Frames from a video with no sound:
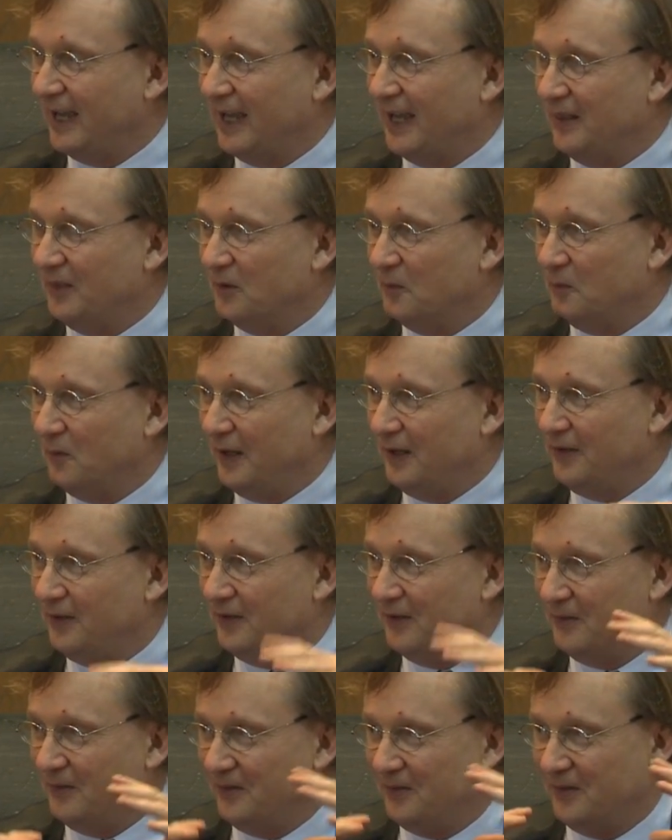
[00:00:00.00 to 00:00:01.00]
and the
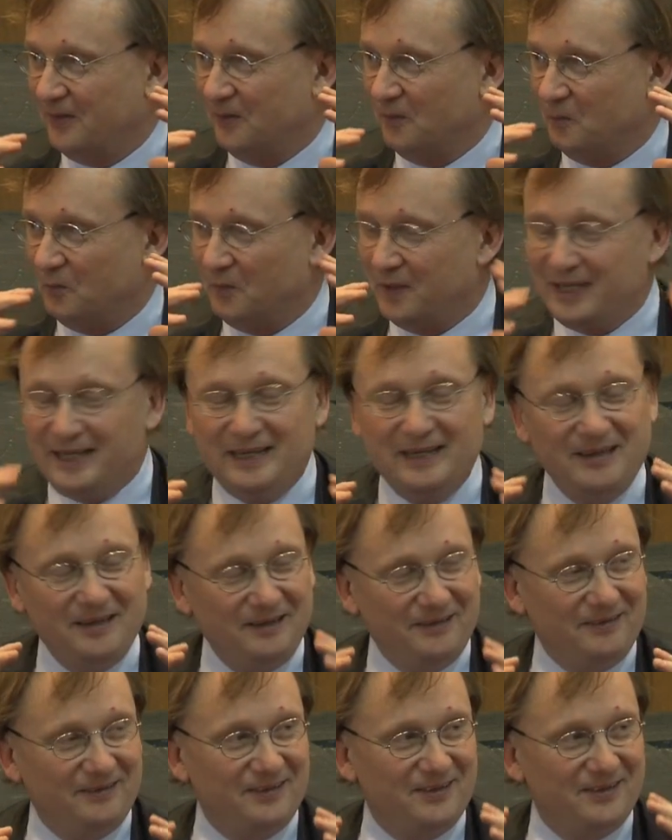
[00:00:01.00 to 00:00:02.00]
one that
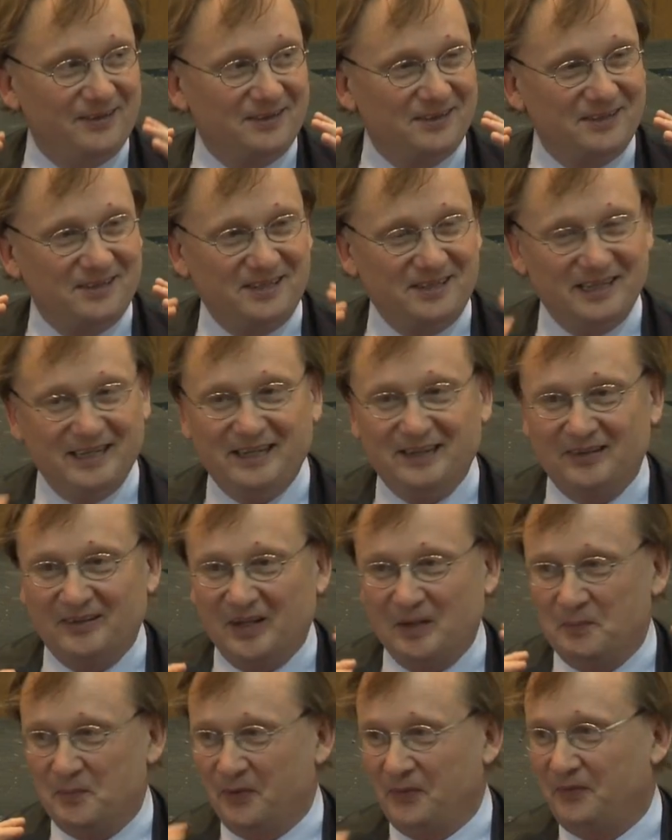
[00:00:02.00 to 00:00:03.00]
we see and
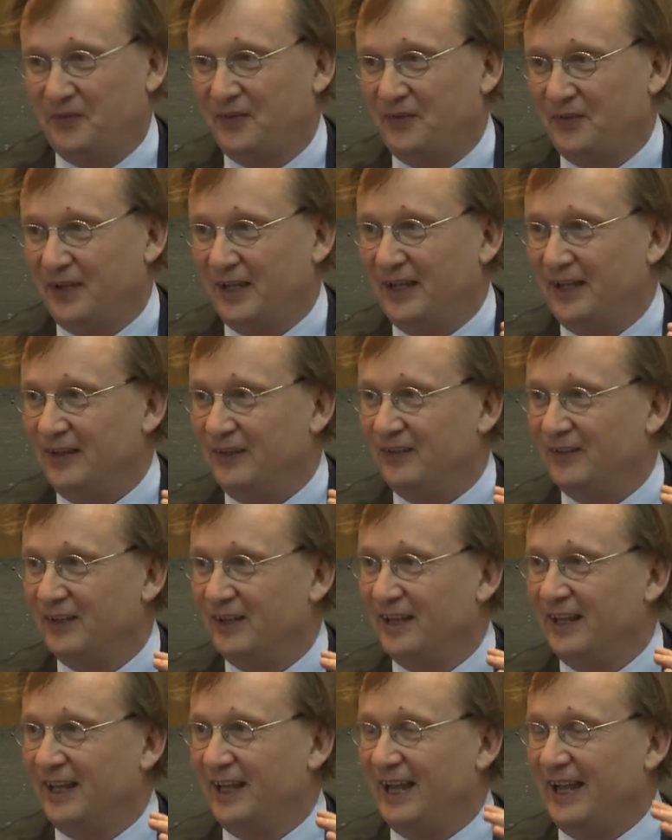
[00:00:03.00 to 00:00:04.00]
hypothesize
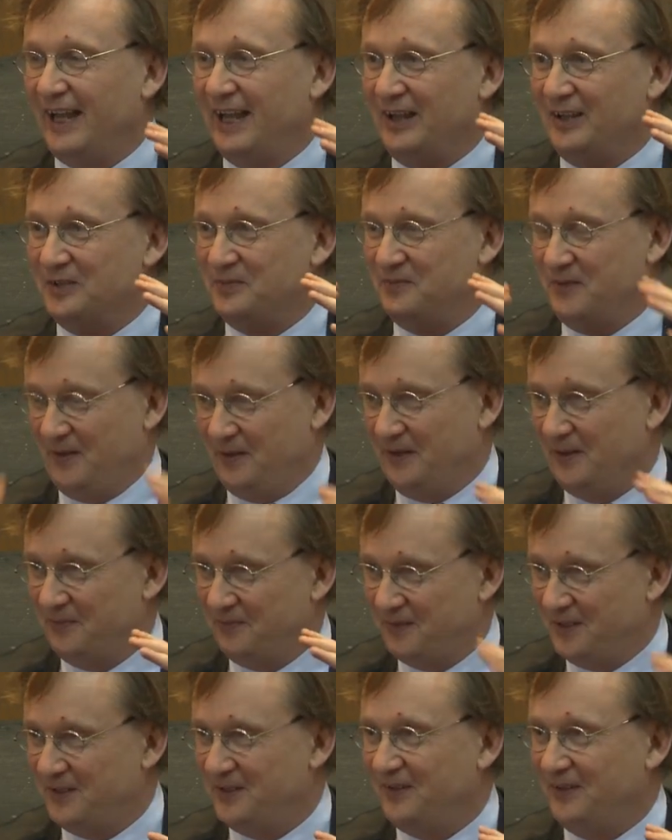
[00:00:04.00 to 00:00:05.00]
as very
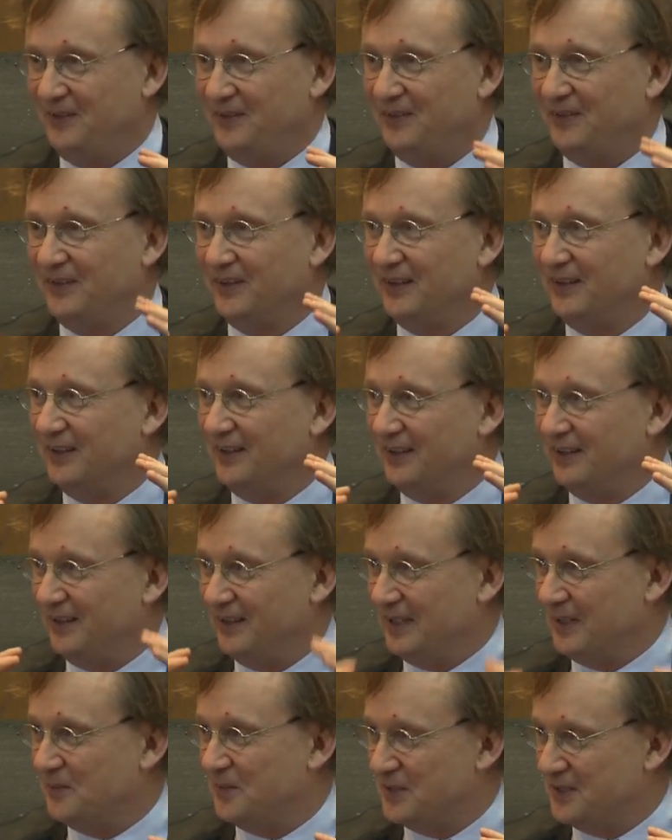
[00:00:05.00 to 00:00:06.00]
efficient,
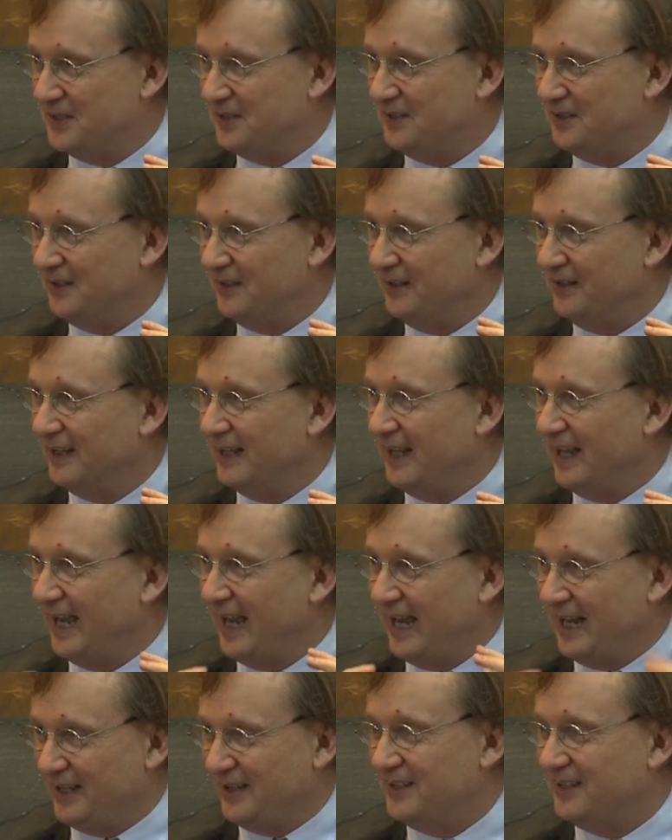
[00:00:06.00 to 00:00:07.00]
the Inquisition,
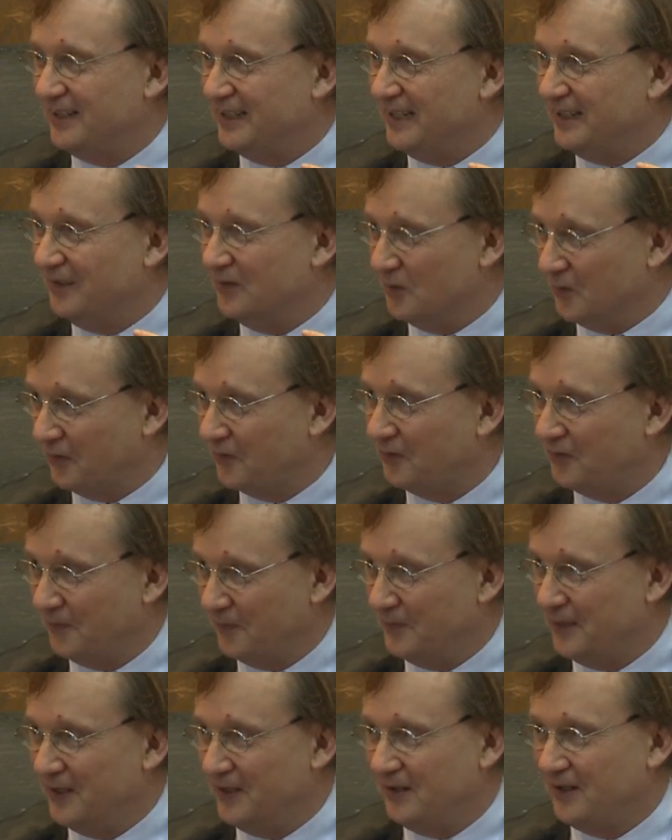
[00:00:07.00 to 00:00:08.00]
actually looks
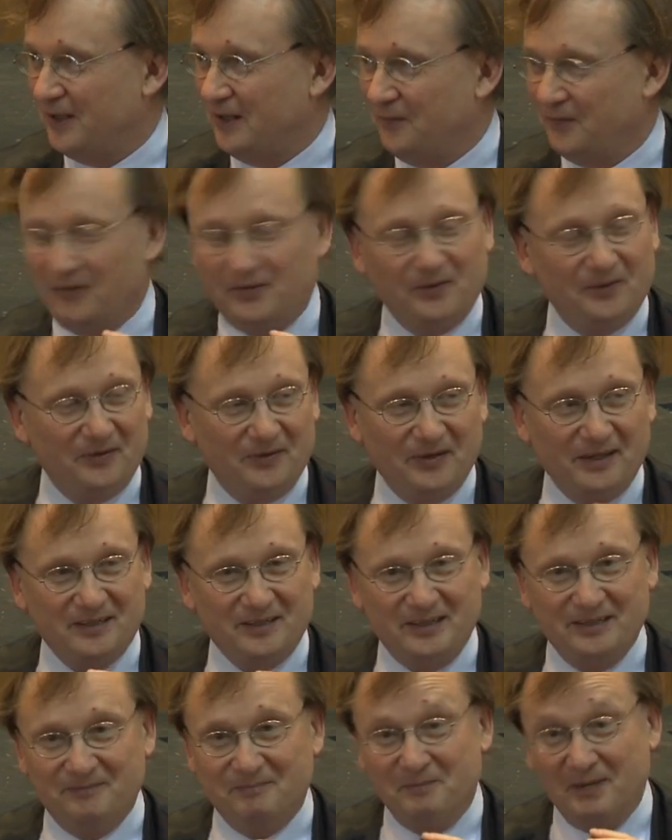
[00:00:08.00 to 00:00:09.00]
from the archives as though it's
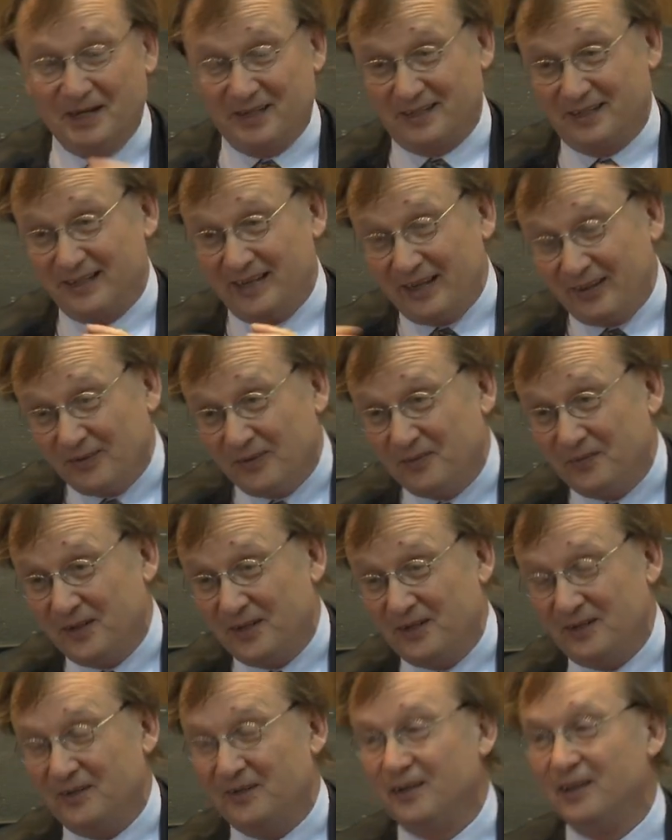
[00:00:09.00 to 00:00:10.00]
actually much less
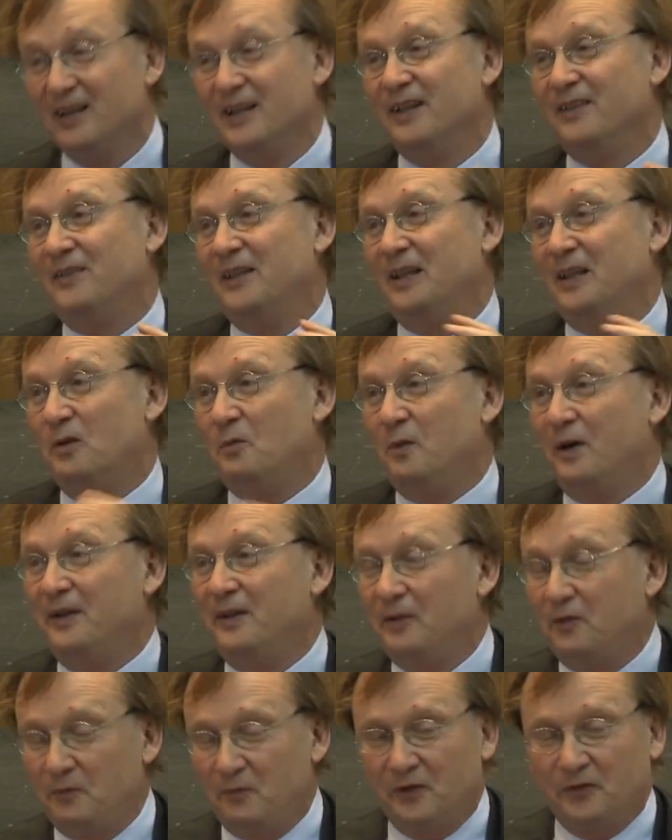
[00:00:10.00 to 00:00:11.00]
efficient than the one
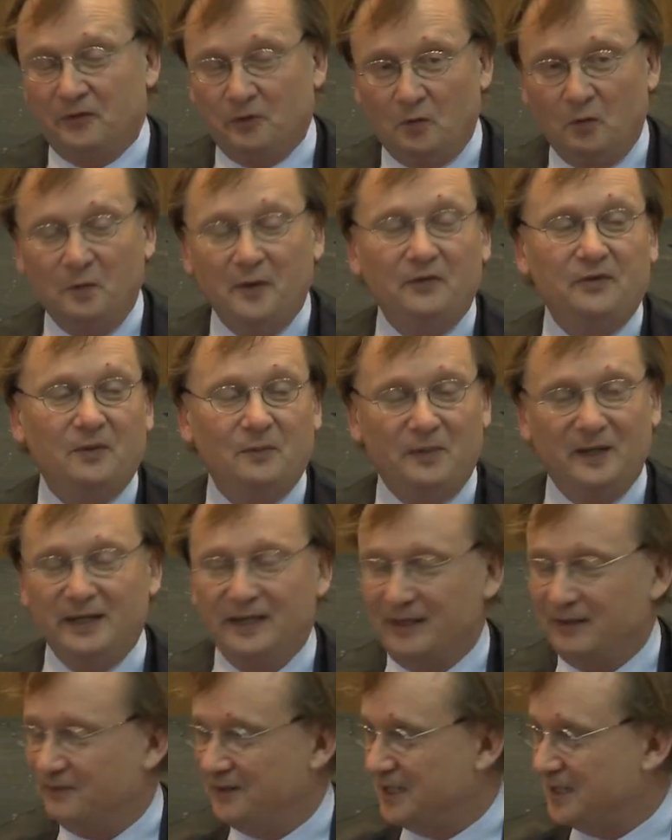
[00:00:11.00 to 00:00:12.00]
that's almost
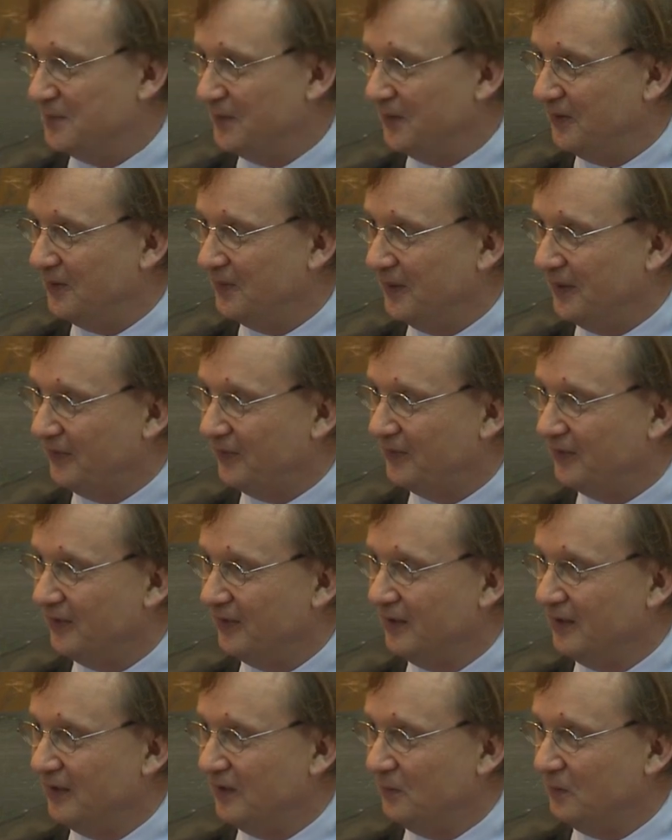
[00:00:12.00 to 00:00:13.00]
completely invisible to us,
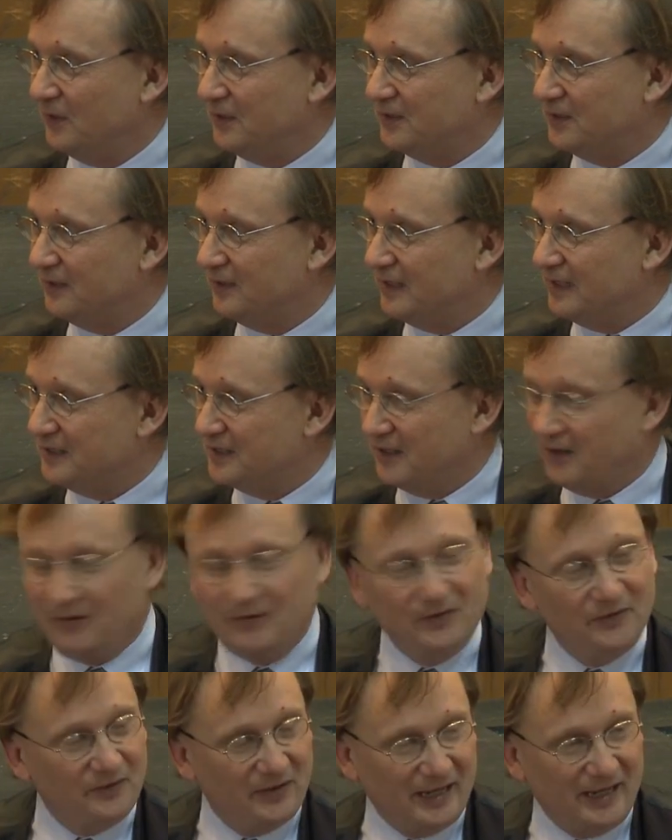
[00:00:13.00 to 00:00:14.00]
which are these
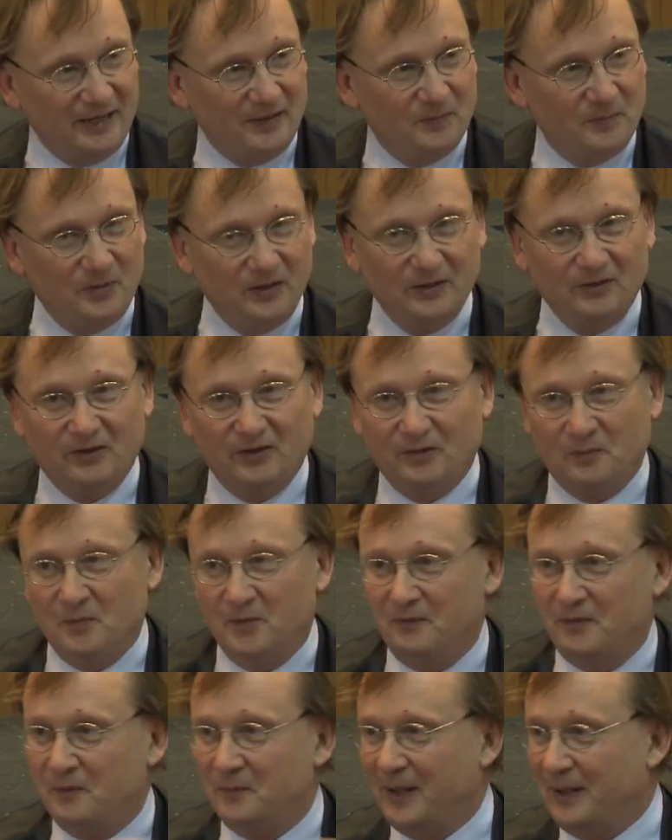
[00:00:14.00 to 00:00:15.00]
artisan printers
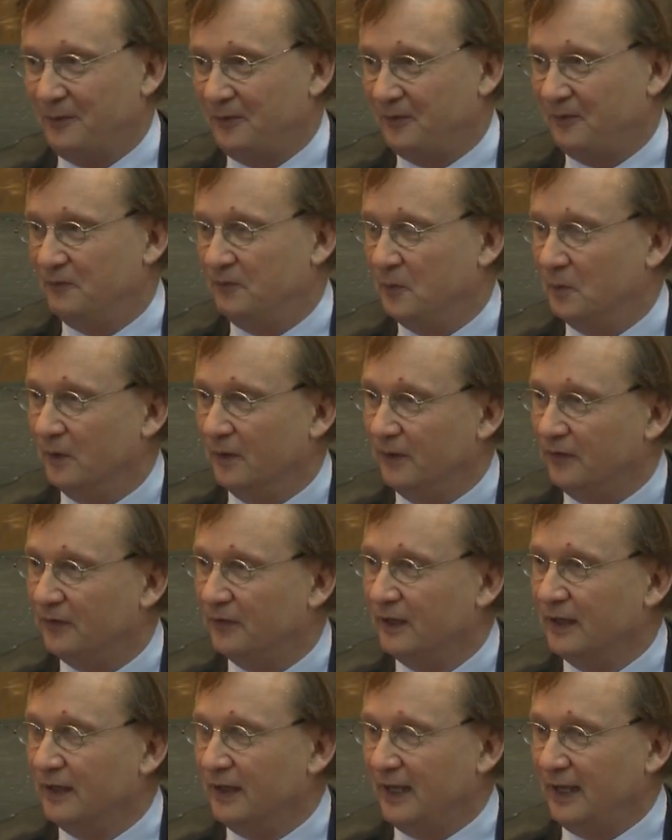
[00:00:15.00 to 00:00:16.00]
moving backwards and
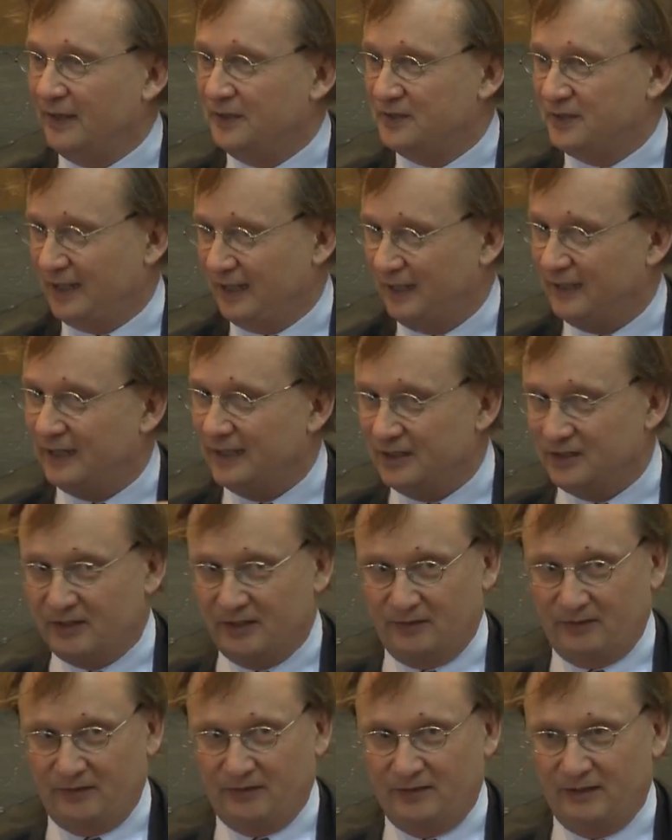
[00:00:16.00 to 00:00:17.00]
forwards and telling each
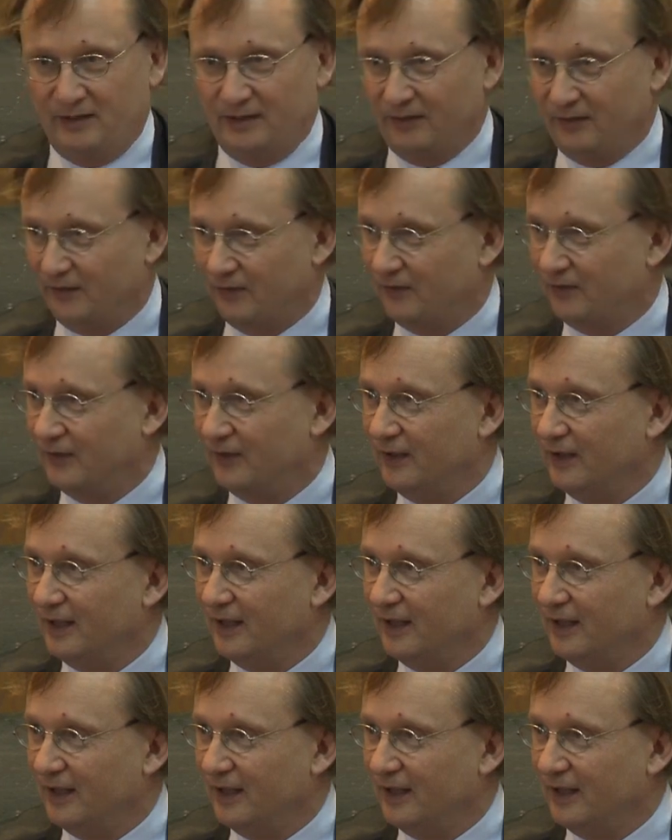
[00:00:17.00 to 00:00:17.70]
other things.